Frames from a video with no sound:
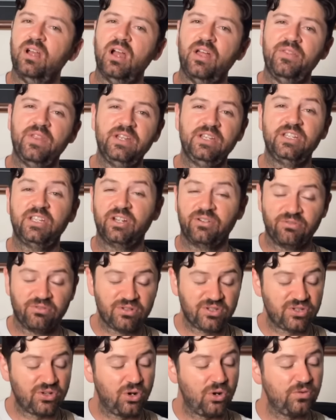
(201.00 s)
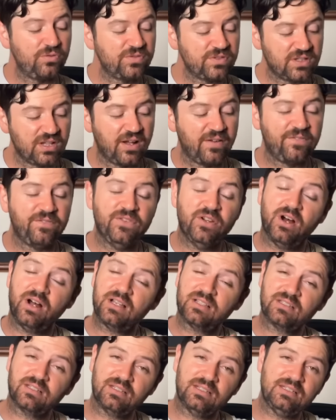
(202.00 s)
And then you can resolve stuff
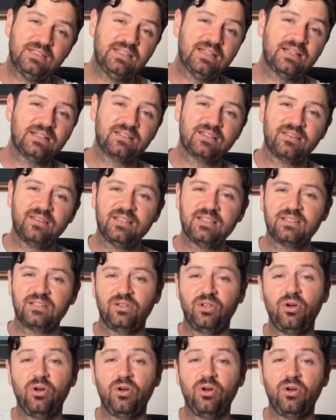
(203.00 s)
nicely down to this